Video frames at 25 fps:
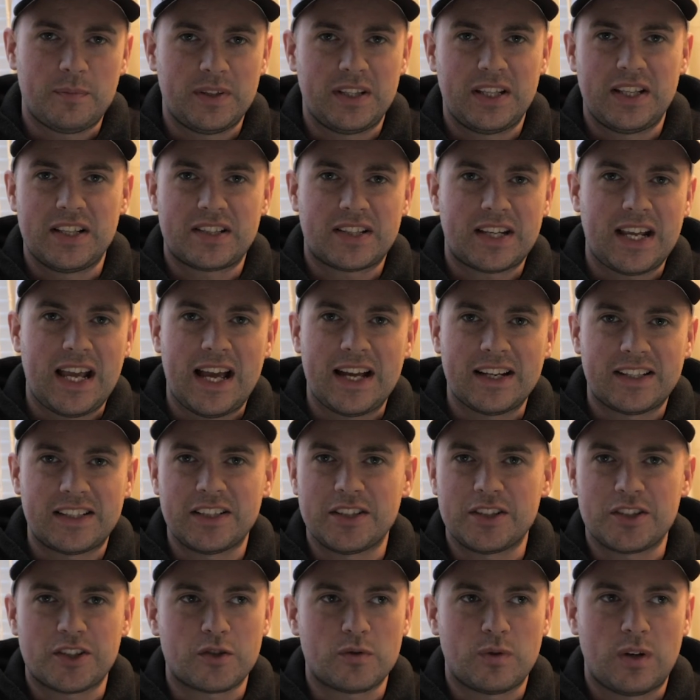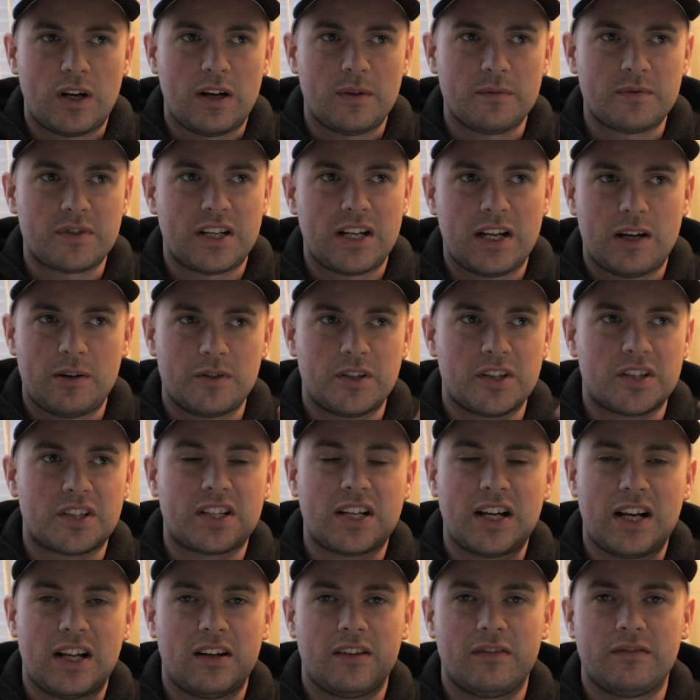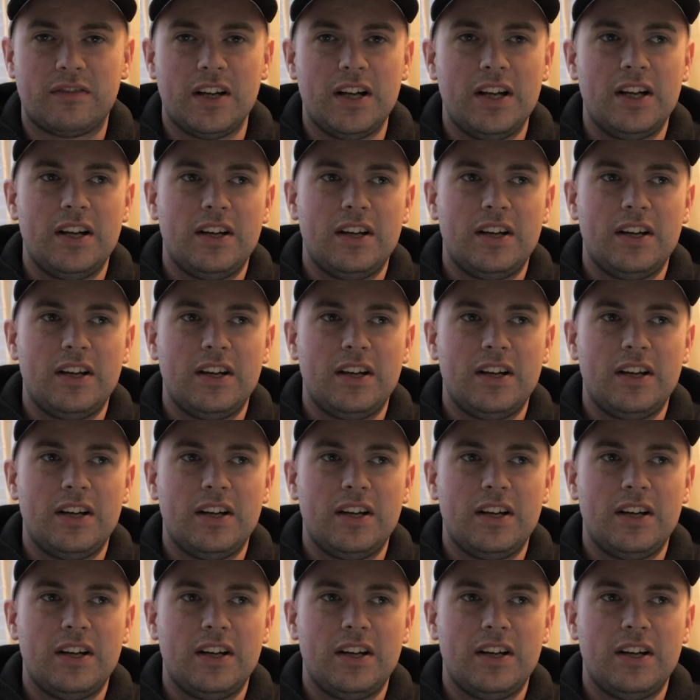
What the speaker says: in these cattail swamps, and I would just kind of